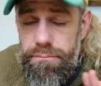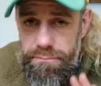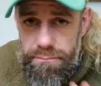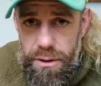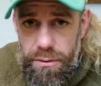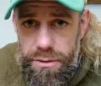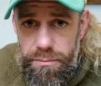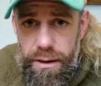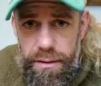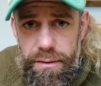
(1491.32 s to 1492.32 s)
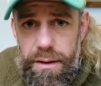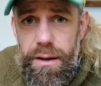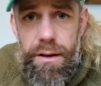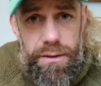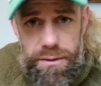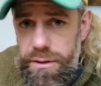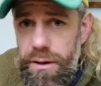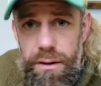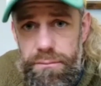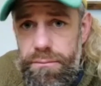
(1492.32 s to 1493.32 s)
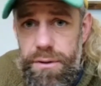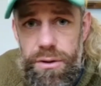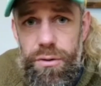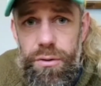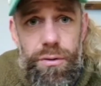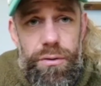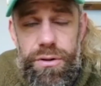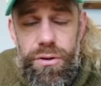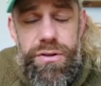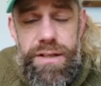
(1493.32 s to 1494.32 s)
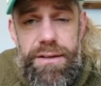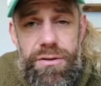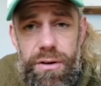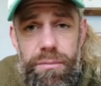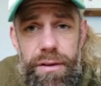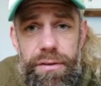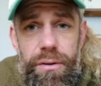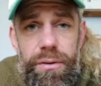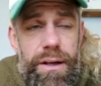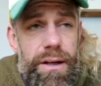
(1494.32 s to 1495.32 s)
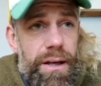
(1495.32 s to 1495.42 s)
you hold your breath, you start your set on a breath hold,